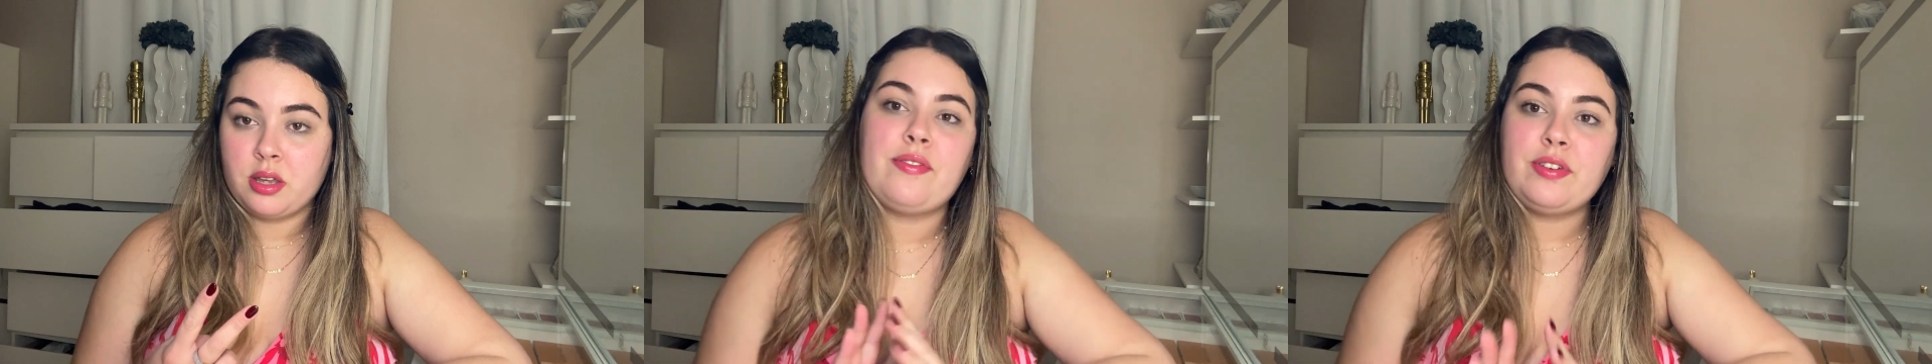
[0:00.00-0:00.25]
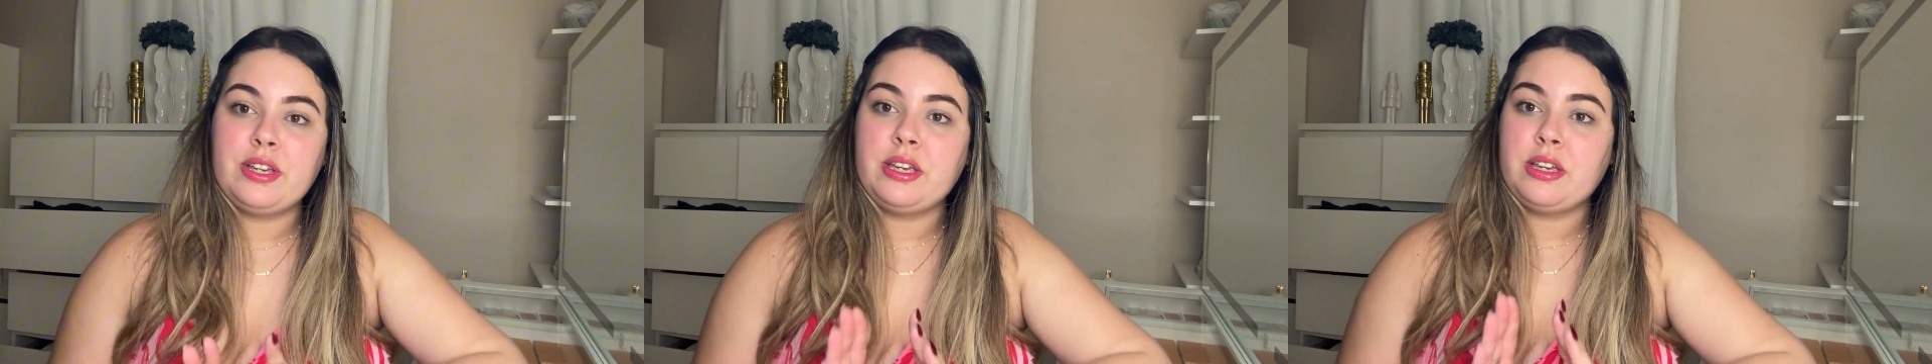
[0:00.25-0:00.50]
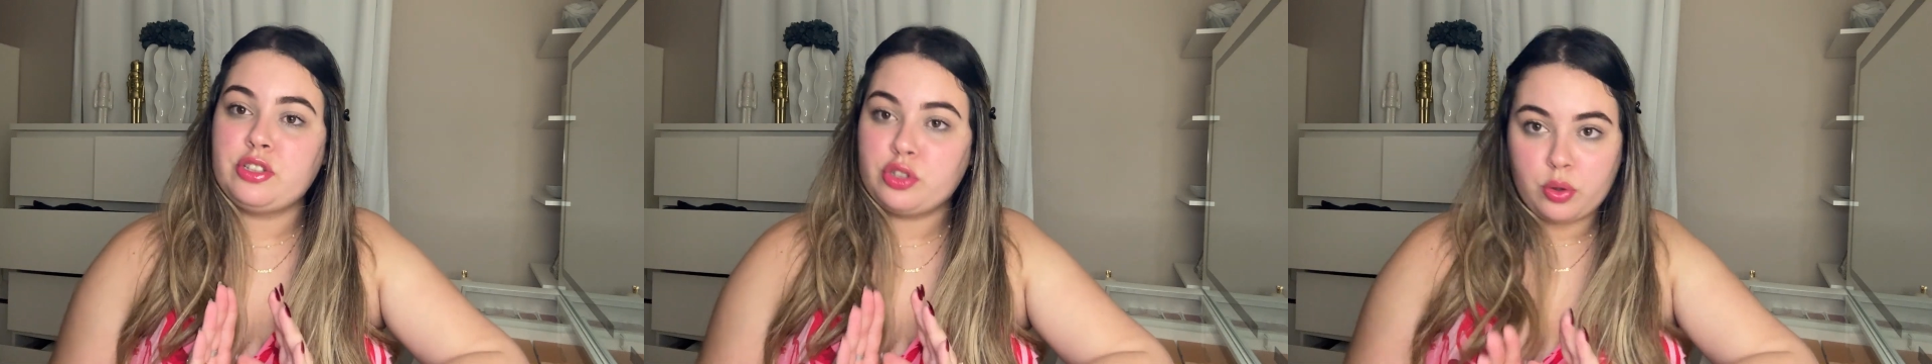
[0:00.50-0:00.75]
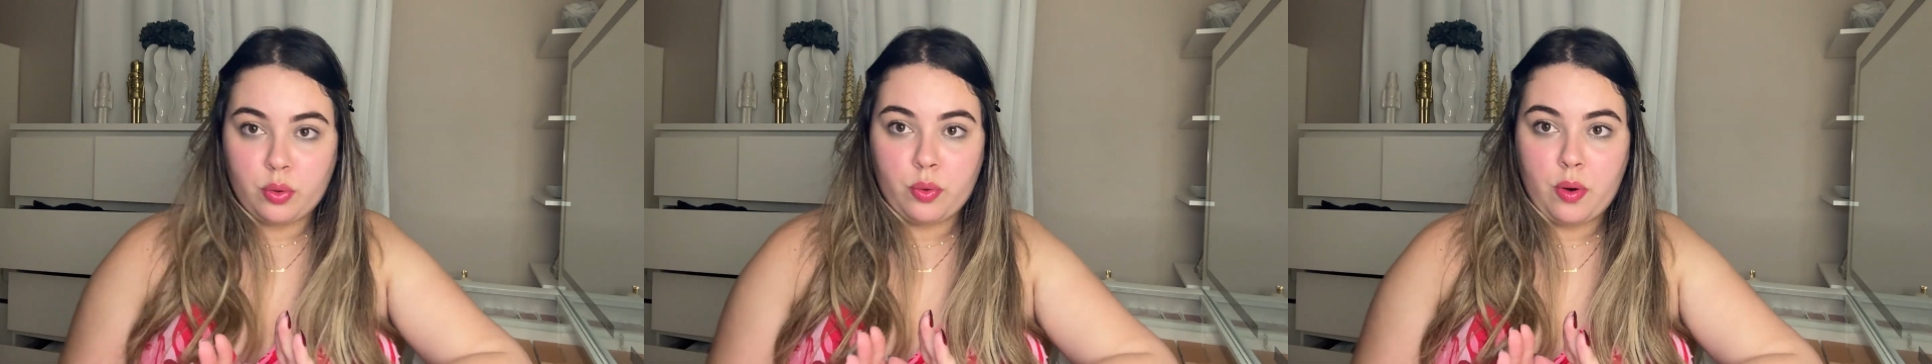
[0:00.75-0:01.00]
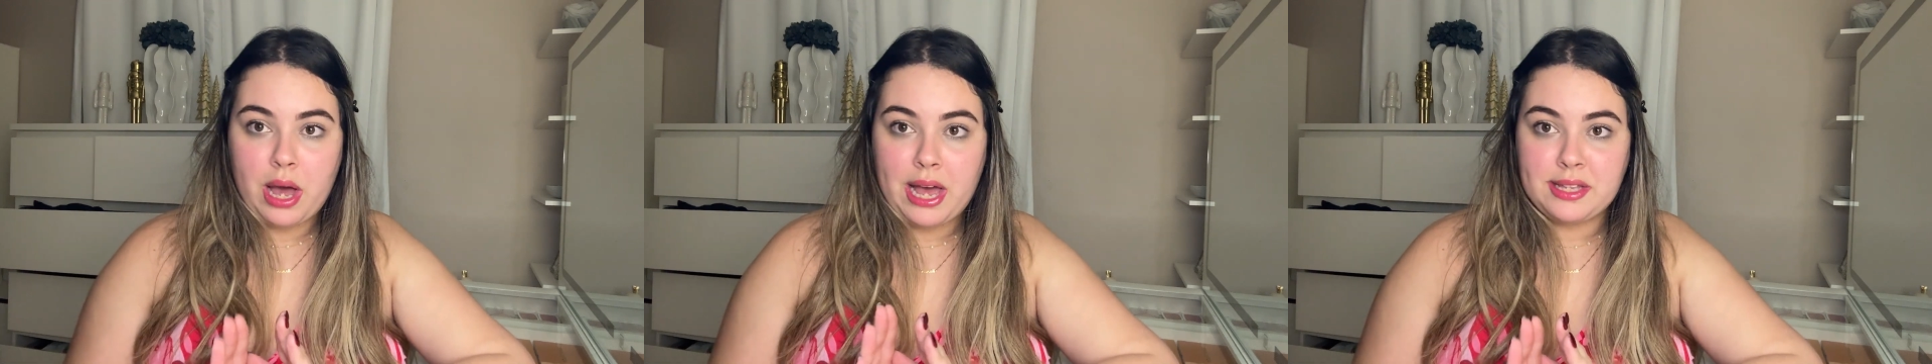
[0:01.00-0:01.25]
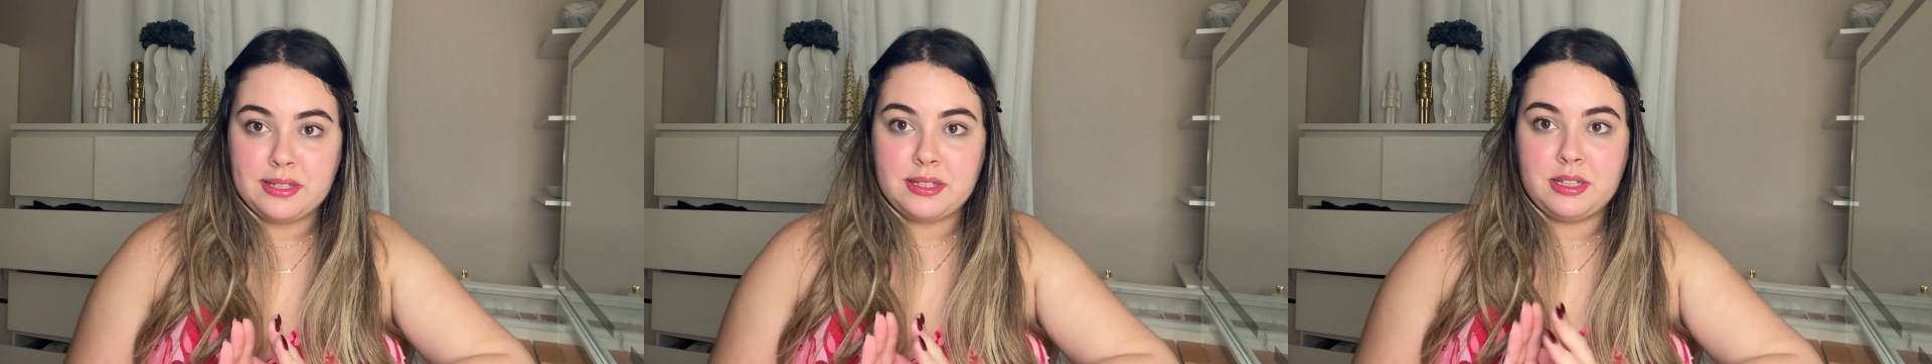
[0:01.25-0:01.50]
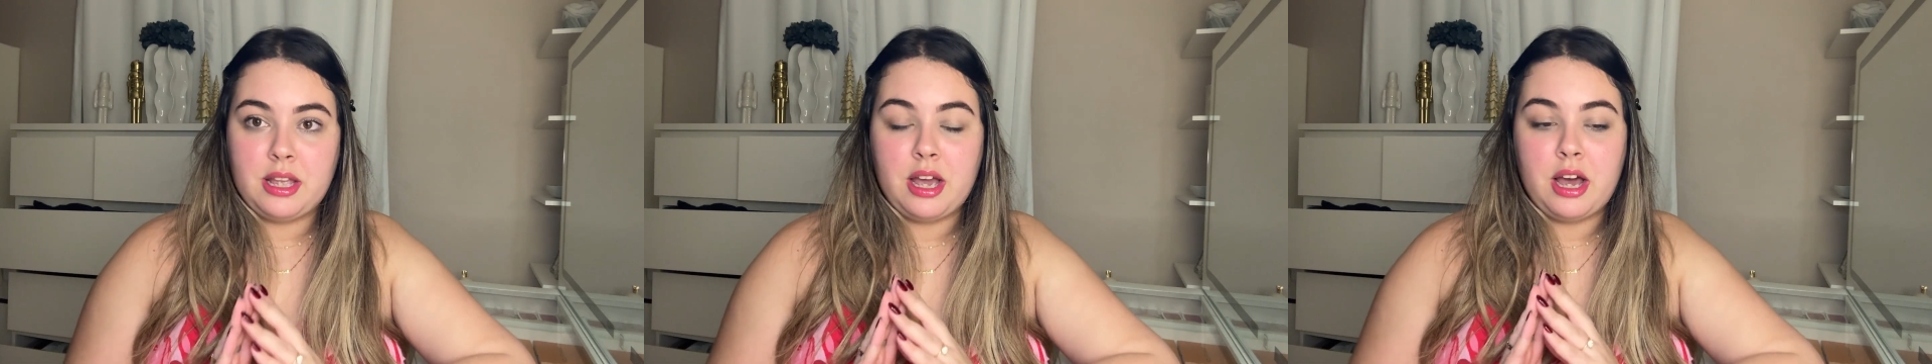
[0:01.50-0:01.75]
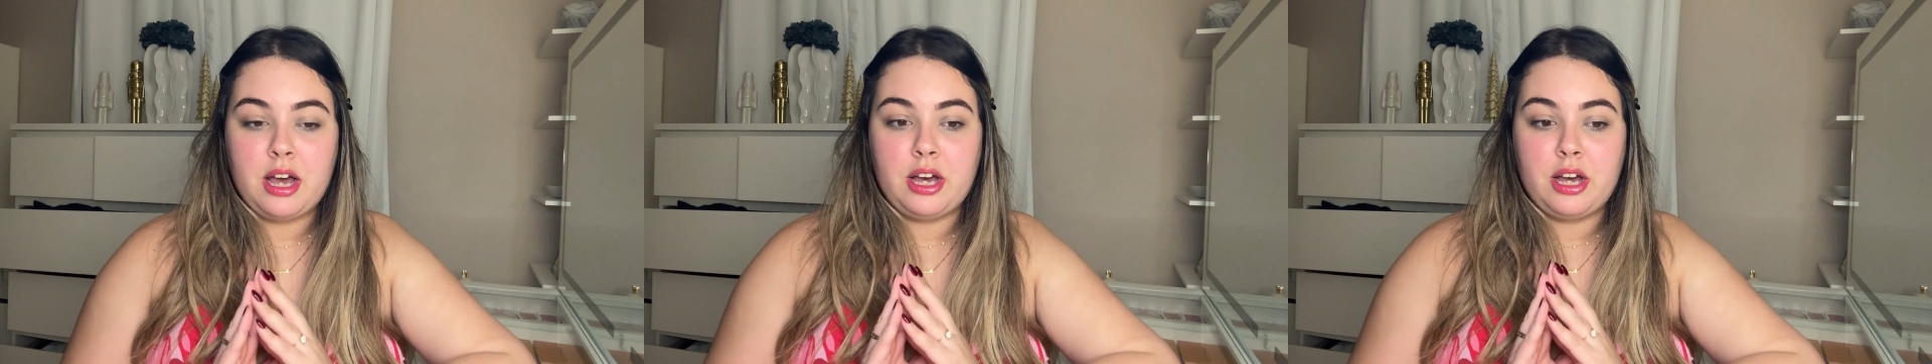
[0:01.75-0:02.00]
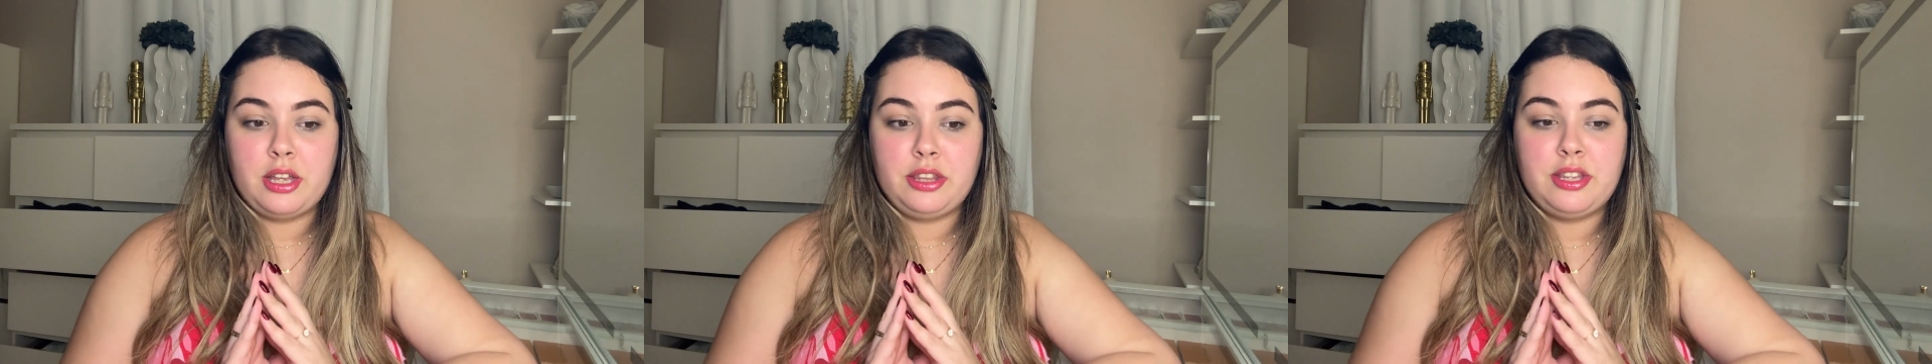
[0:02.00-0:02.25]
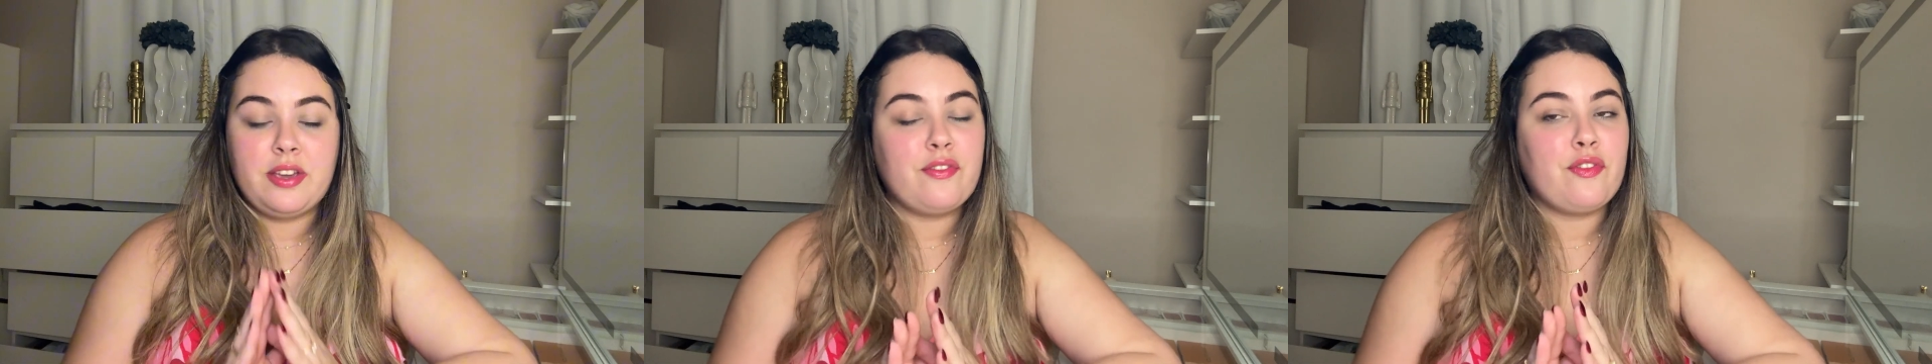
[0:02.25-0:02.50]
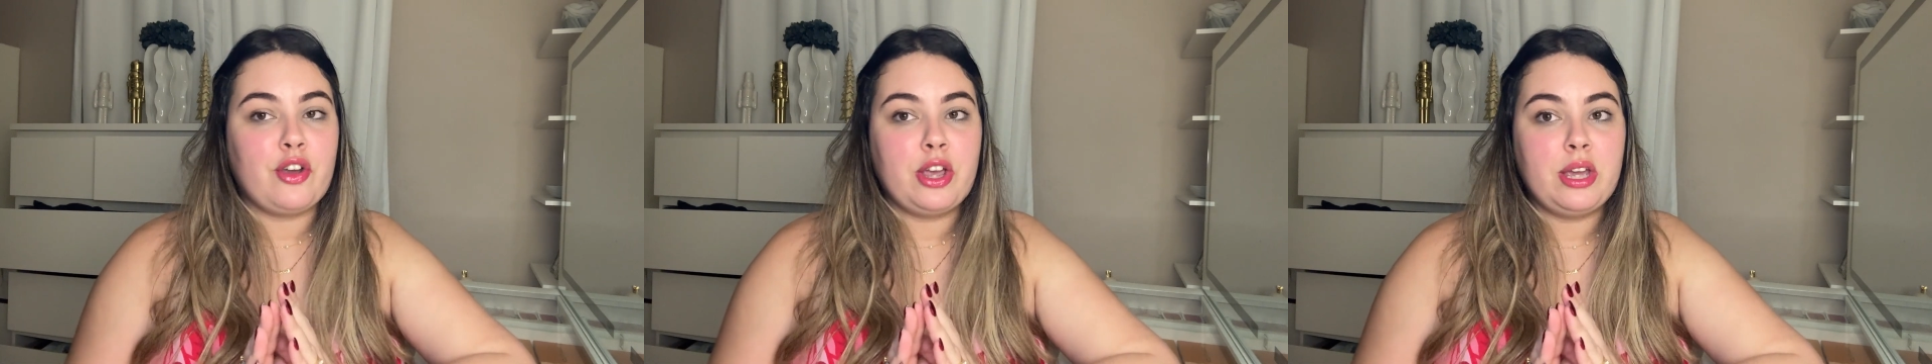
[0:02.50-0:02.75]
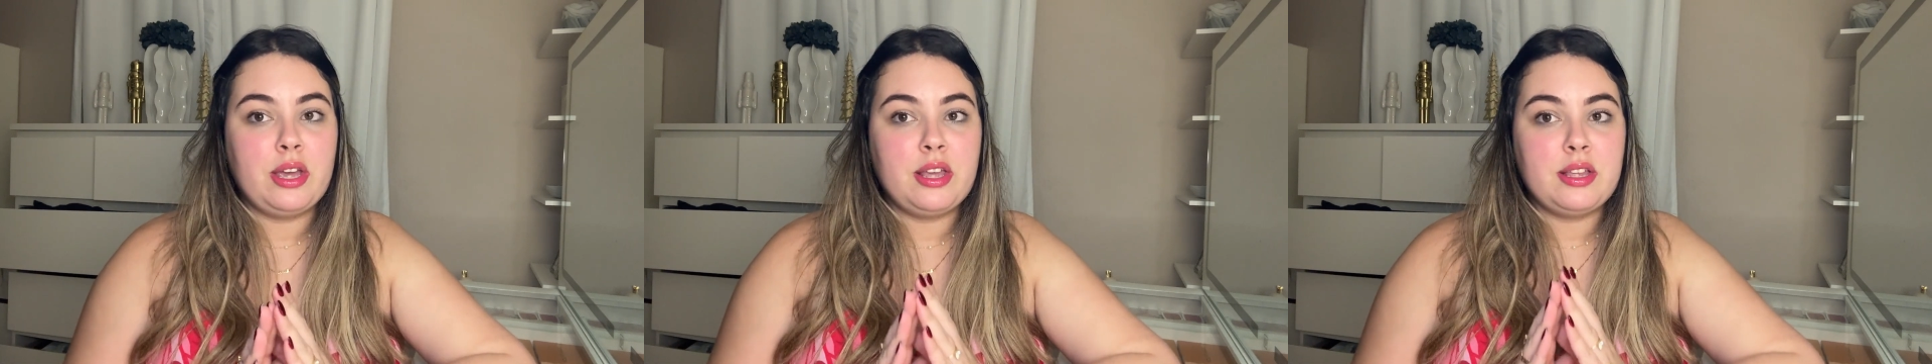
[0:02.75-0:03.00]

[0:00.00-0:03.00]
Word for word: Every school has a different